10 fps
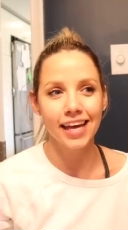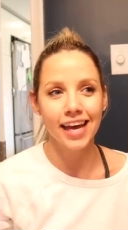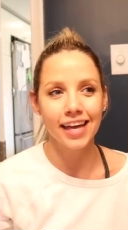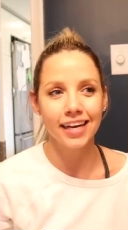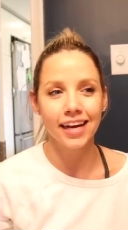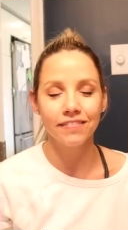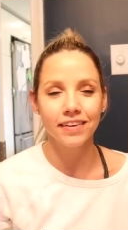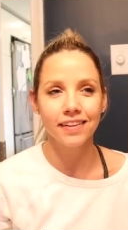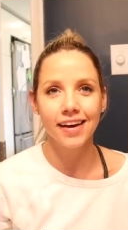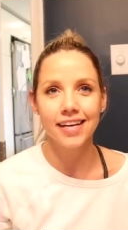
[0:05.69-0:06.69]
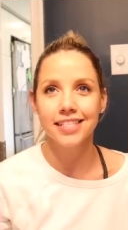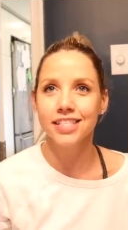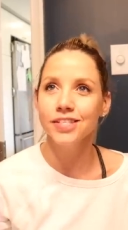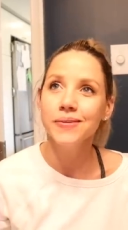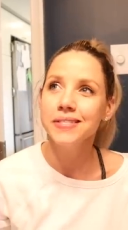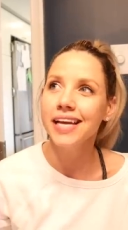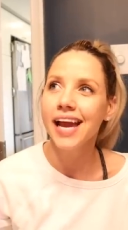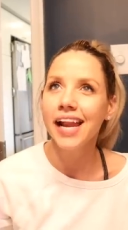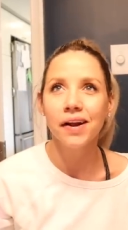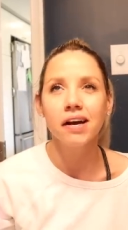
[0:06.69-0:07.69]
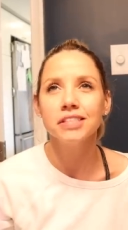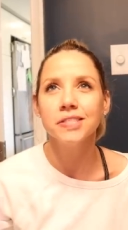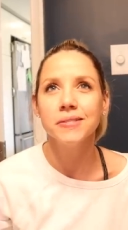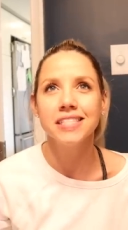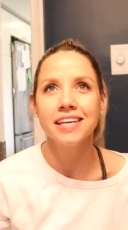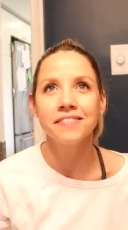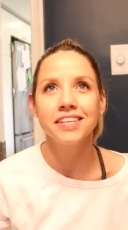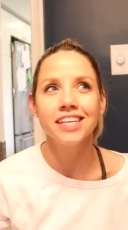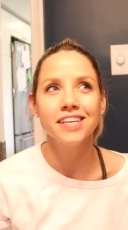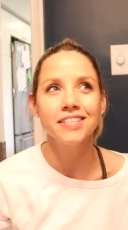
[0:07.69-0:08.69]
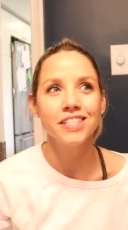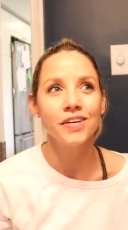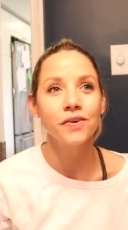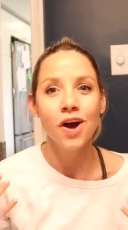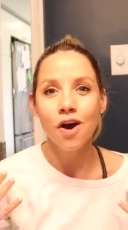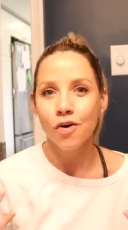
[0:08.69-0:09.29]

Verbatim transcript: and I realized it's Tuesday and I don't have a Tuesday video, so